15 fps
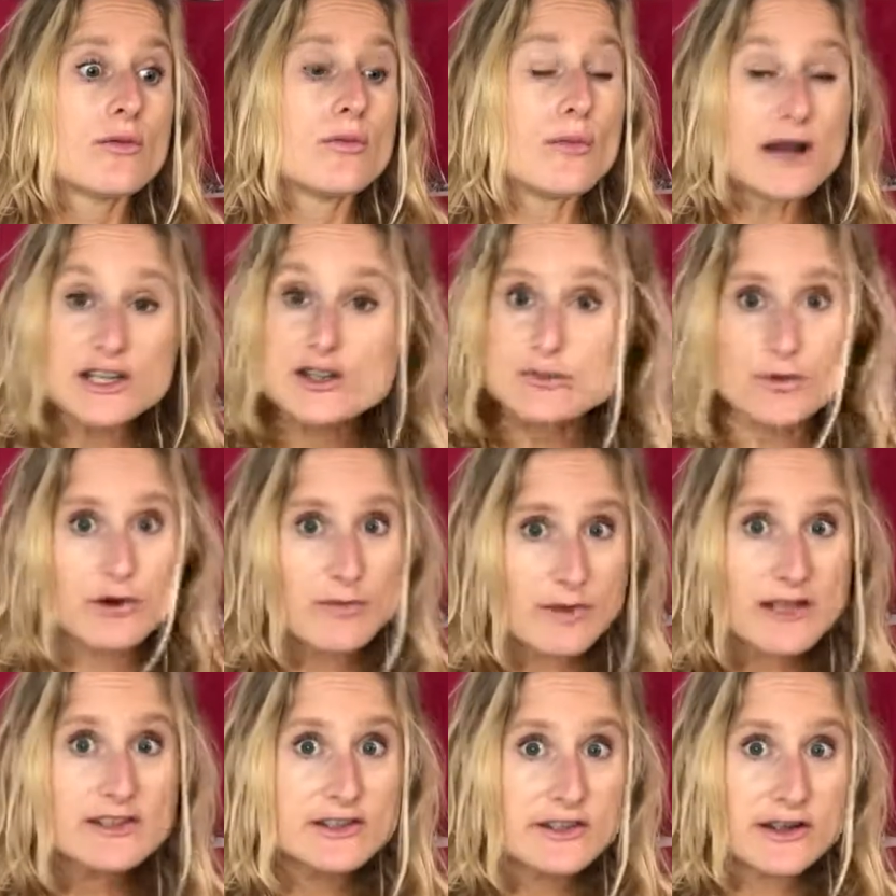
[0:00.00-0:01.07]
much more
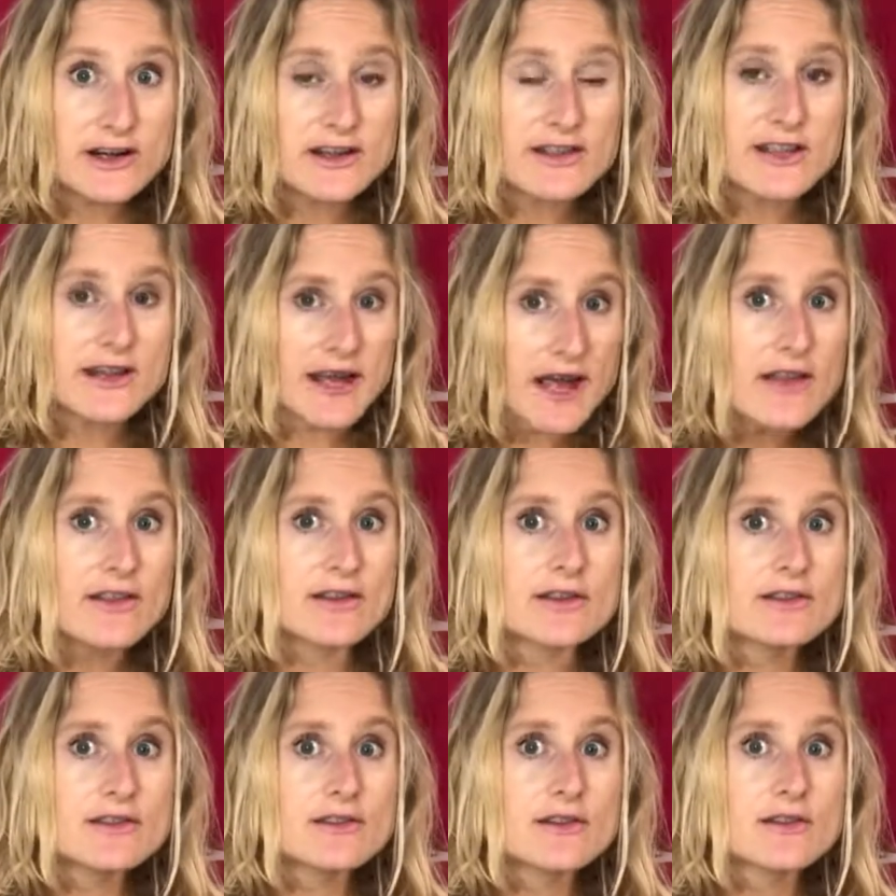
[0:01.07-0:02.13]
muscular than
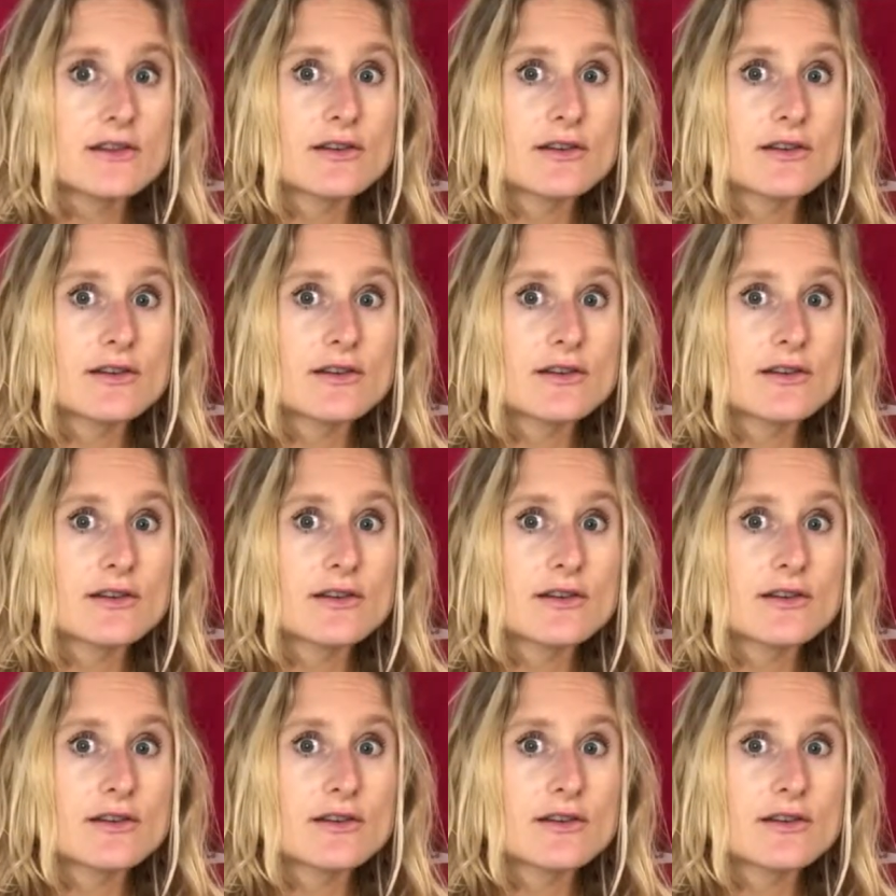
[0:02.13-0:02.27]
others